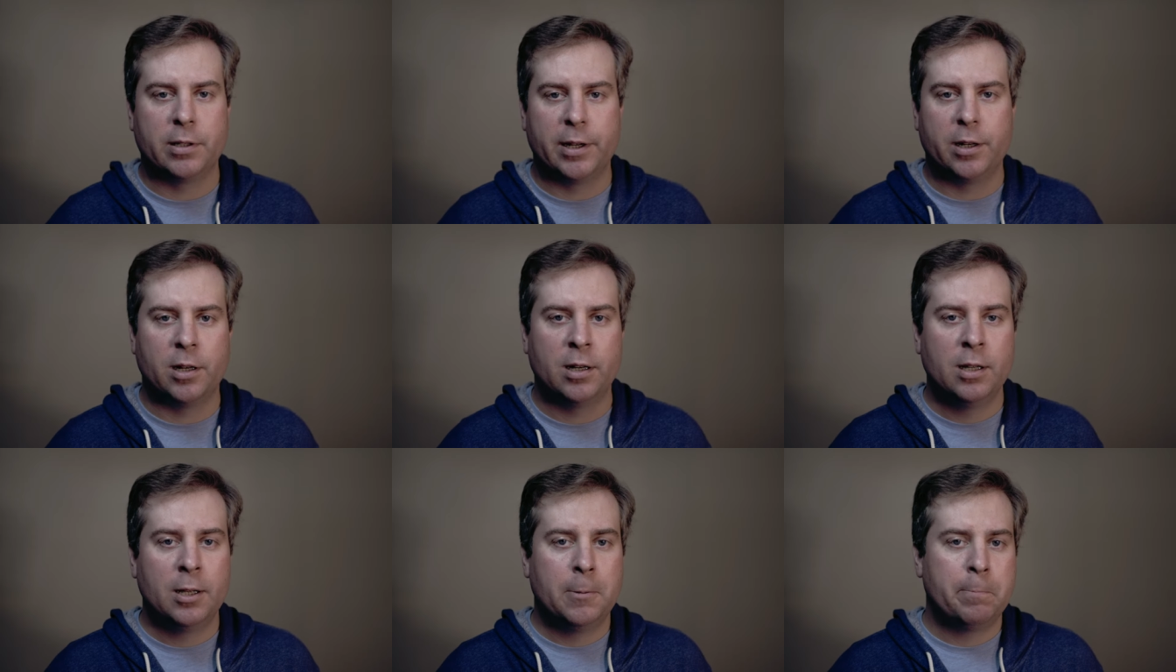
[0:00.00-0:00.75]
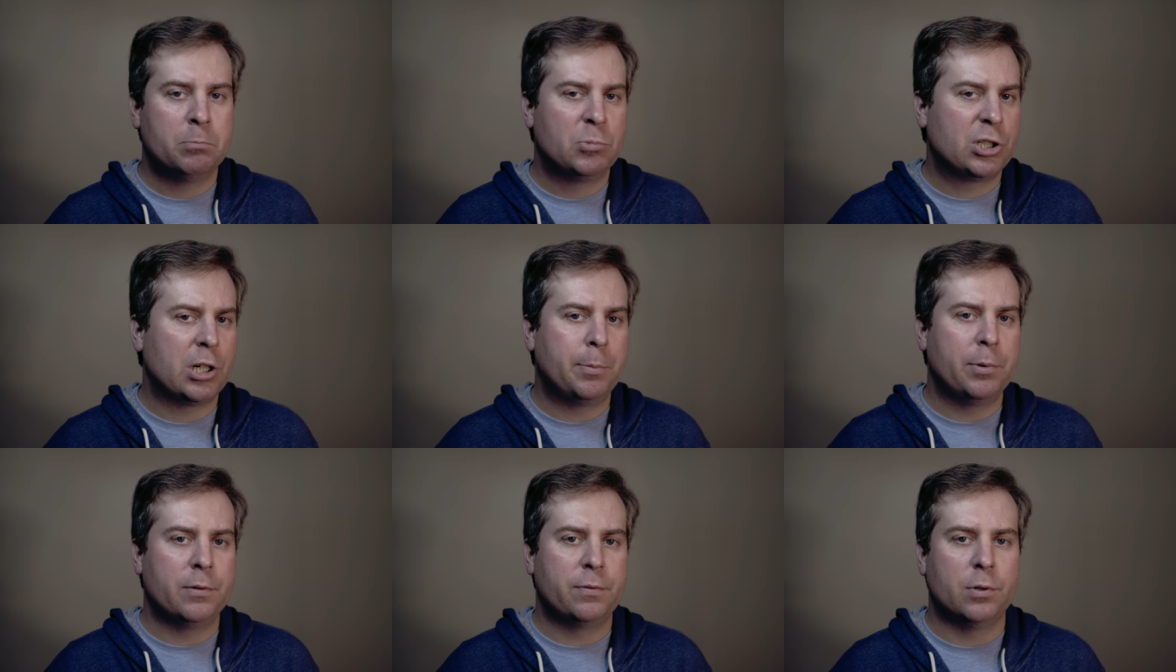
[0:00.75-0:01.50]
layer,
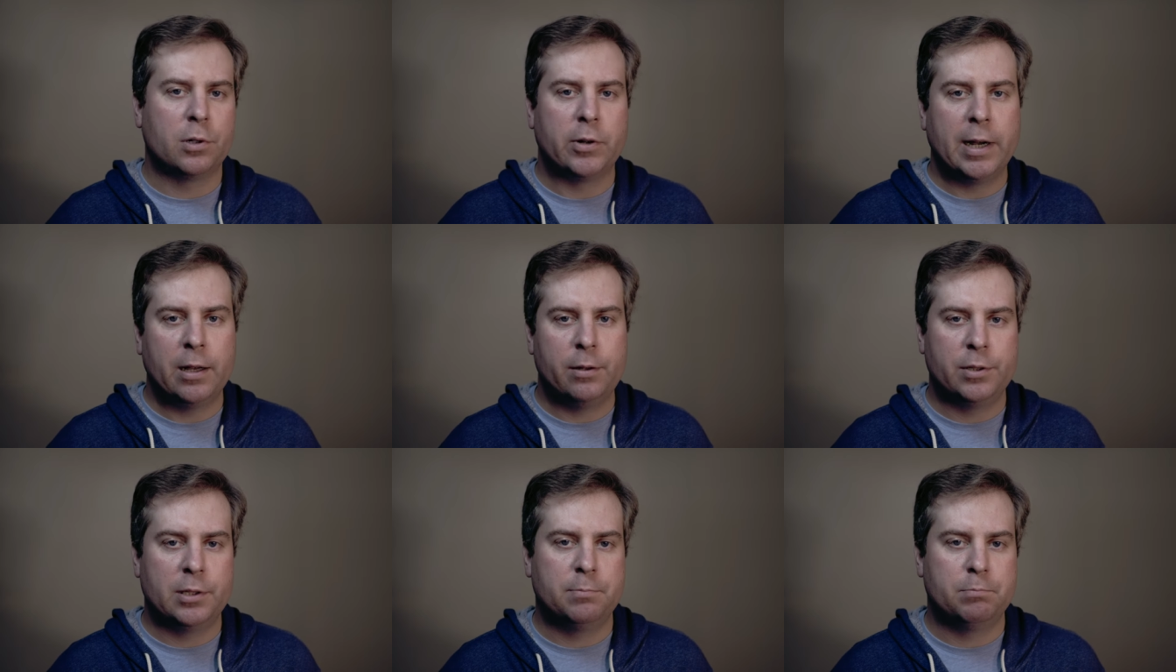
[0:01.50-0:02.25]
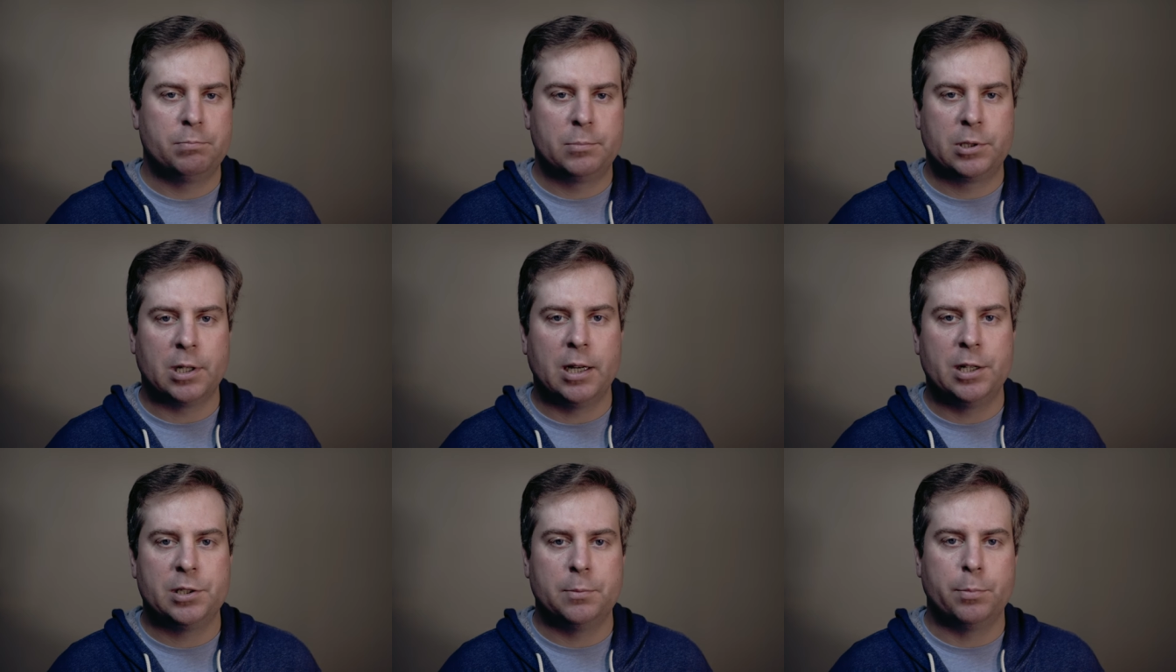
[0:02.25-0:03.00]
sharpen the foreground, then
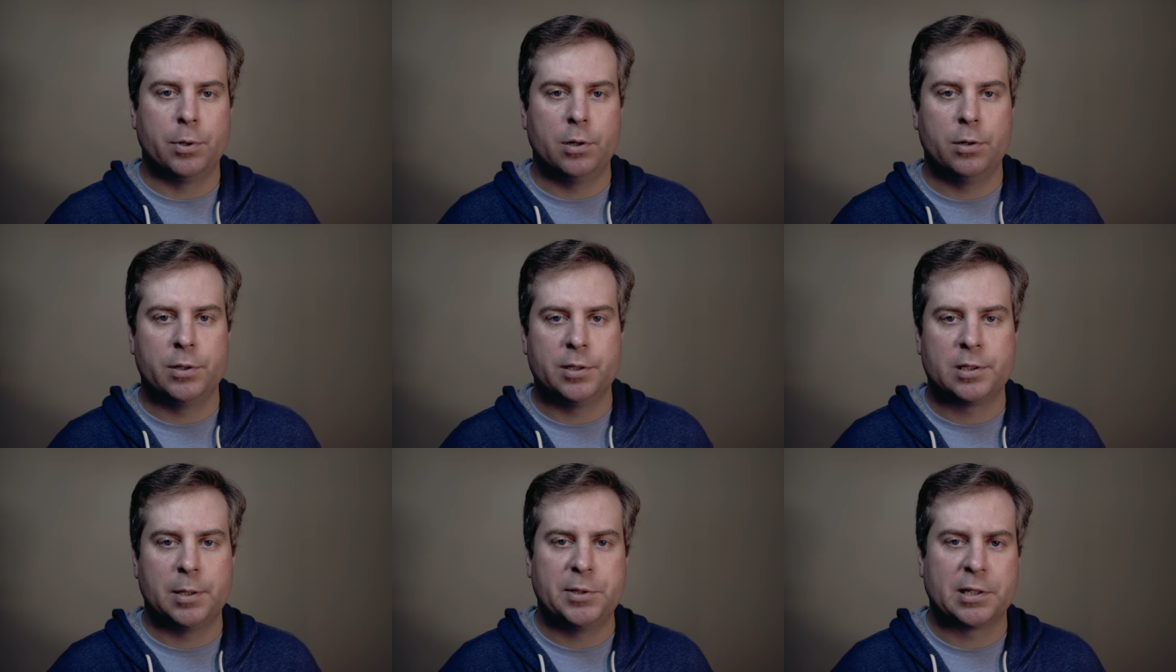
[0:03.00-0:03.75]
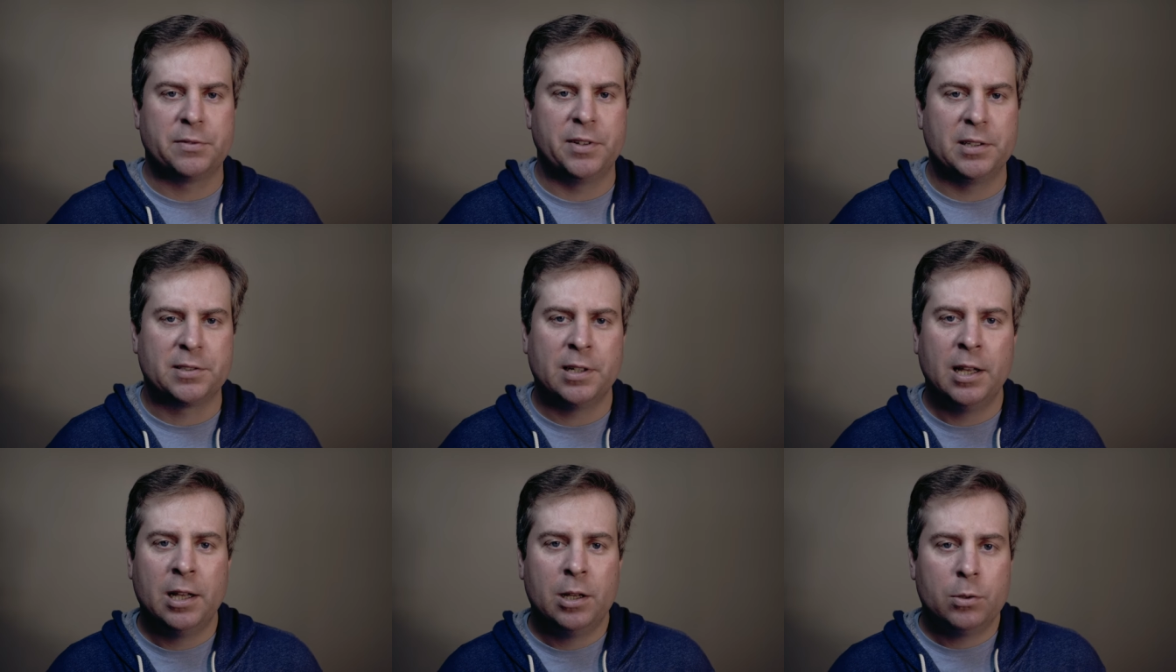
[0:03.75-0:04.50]
dodge and burn the subject's face,
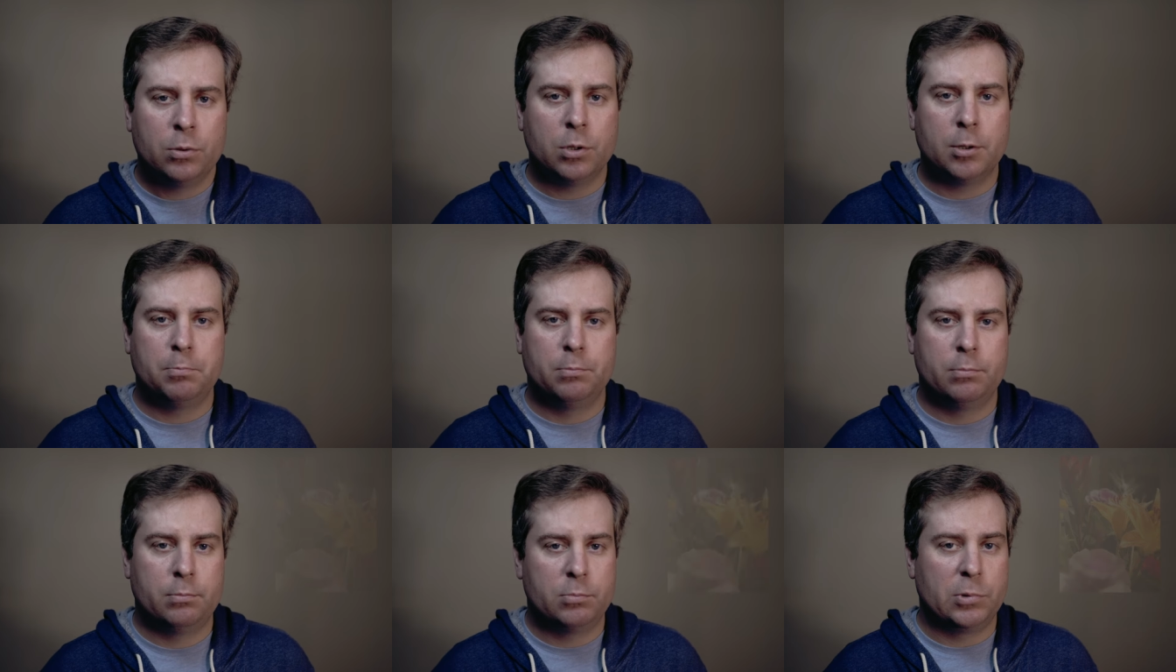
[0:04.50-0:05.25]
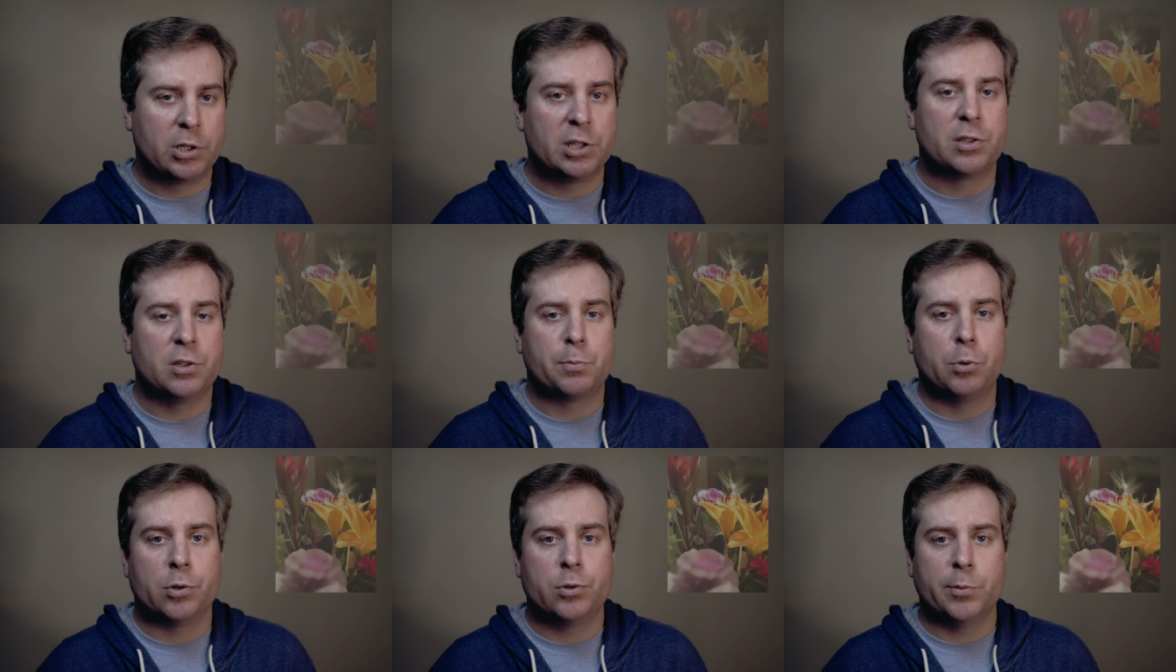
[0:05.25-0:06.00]
or you could just use
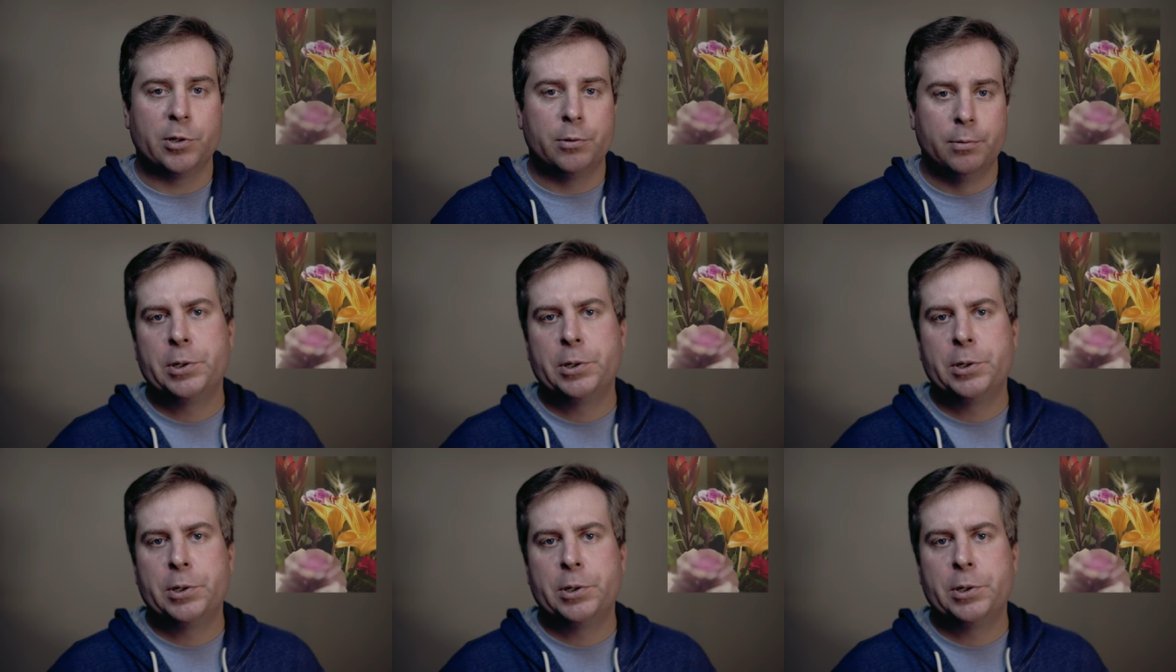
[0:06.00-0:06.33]
portrait mode.